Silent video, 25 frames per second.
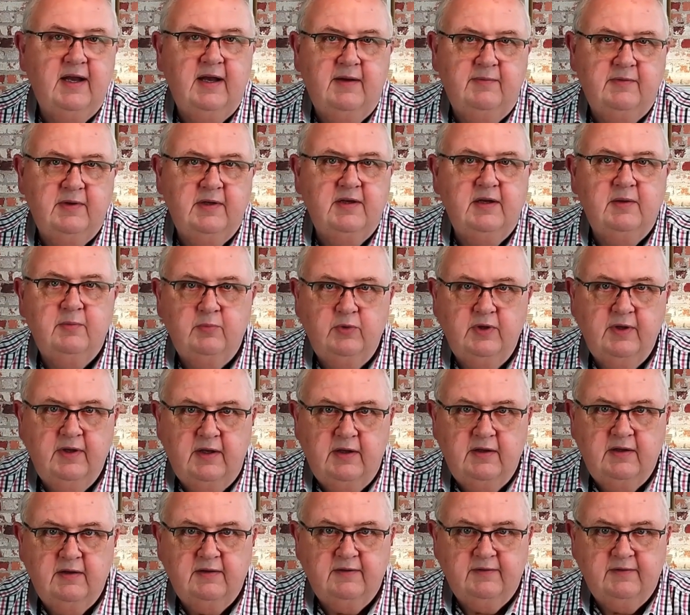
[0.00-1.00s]
everything with
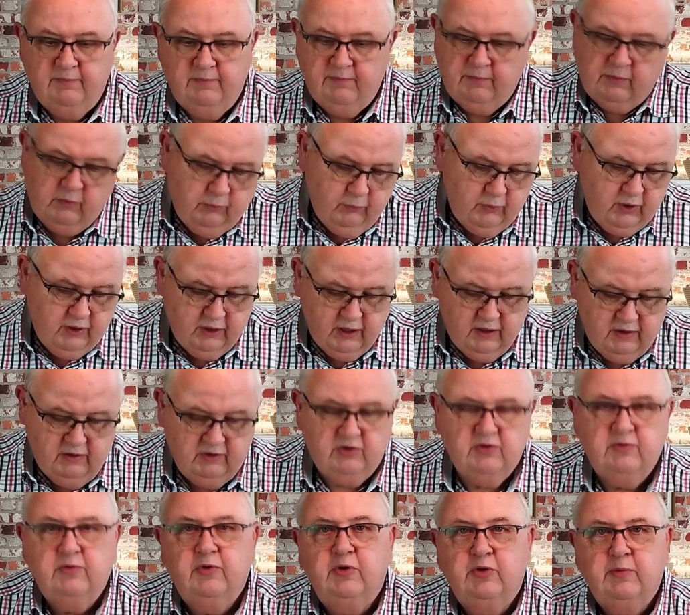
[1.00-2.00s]
it. But that's
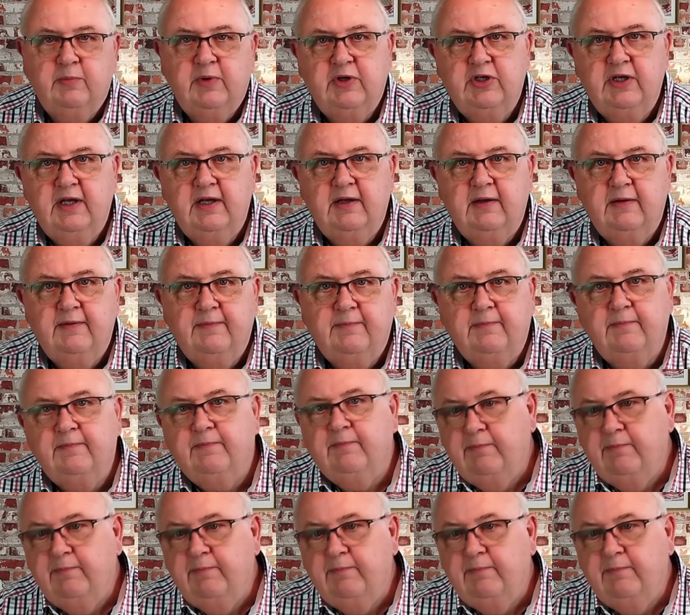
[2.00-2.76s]
due to the machine.